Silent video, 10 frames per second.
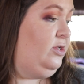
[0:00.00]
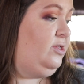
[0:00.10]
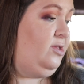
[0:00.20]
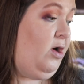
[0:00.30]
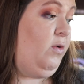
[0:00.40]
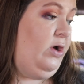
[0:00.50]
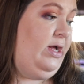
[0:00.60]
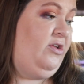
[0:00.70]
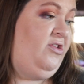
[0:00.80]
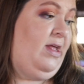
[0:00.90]
So
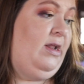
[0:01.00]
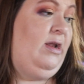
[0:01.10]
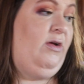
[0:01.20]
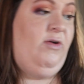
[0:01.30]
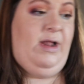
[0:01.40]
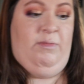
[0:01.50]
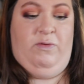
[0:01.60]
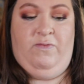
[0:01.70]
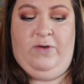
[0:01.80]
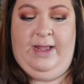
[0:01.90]
good. She's got an
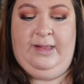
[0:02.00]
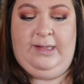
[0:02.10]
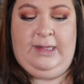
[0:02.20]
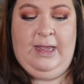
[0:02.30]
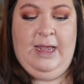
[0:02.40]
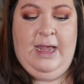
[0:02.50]
incredible voice.